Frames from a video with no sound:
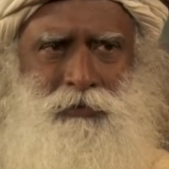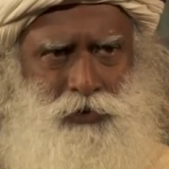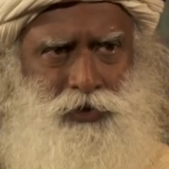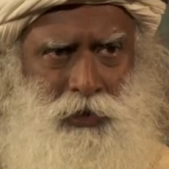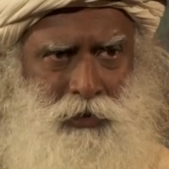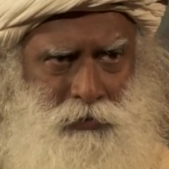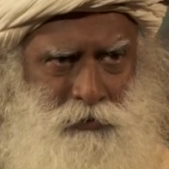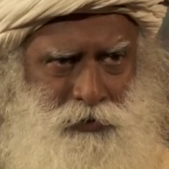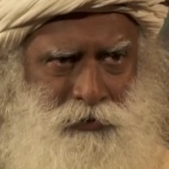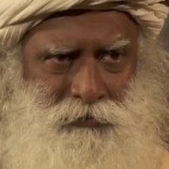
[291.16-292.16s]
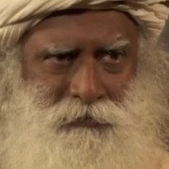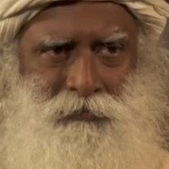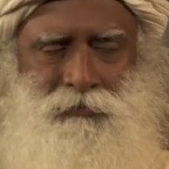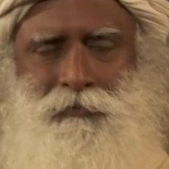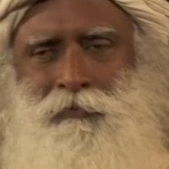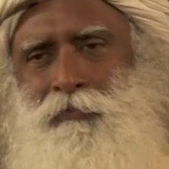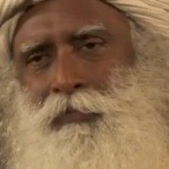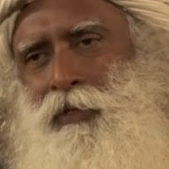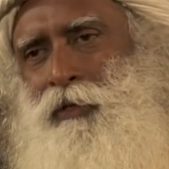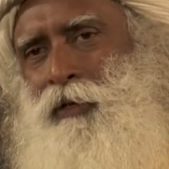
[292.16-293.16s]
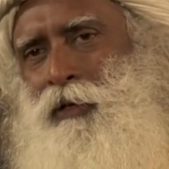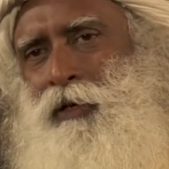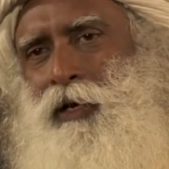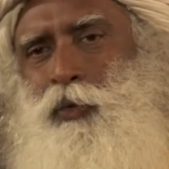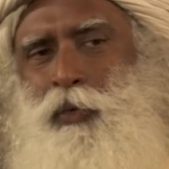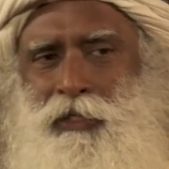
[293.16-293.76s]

you know Sherlock Holmes? And